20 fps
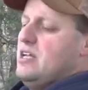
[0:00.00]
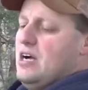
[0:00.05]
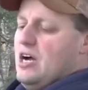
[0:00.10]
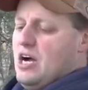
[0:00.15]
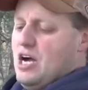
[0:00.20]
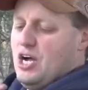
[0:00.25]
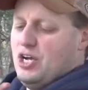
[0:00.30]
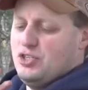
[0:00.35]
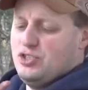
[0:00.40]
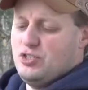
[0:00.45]

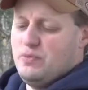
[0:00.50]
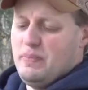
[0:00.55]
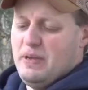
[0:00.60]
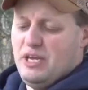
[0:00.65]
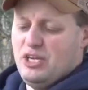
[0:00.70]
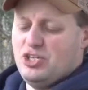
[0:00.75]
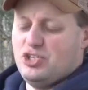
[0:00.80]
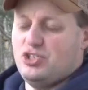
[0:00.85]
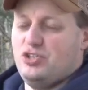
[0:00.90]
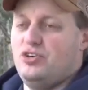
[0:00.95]
to
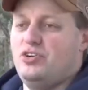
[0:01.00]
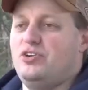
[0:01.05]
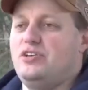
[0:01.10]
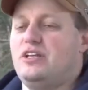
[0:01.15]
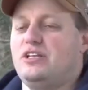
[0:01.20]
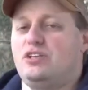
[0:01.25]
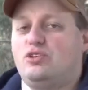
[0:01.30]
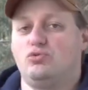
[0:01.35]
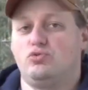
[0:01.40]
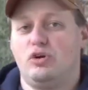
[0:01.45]
make sure
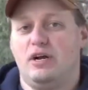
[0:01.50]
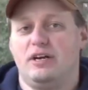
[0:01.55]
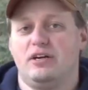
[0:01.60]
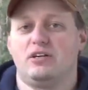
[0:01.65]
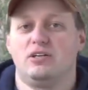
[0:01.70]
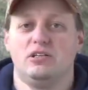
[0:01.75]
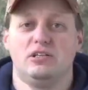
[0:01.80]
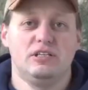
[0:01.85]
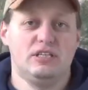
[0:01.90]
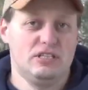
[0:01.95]
that the
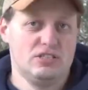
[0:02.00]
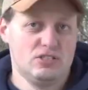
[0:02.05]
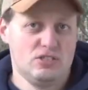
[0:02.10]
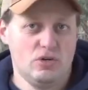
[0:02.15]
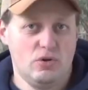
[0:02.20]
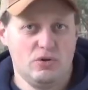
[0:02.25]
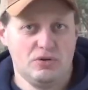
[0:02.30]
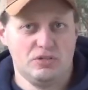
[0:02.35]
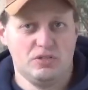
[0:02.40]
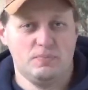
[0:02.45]
reticle is
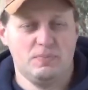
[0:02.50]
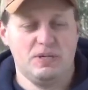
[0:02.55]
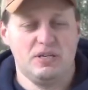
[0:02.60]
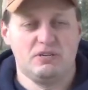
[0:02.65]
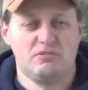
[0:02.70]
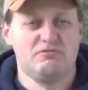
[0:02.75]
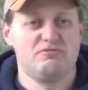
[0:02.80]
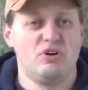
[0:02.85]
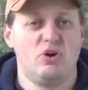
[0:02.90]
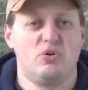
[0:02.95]
going to be
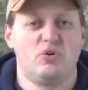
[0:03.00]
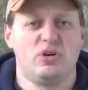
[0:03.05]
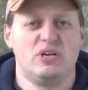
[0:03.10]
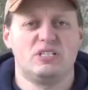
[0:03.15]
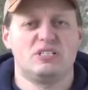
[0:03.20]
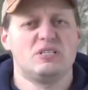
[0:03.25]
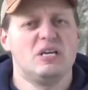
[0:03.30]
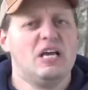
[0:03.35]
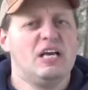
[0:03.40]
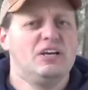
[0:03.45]
in
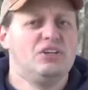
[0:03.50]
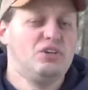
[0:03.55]
focus.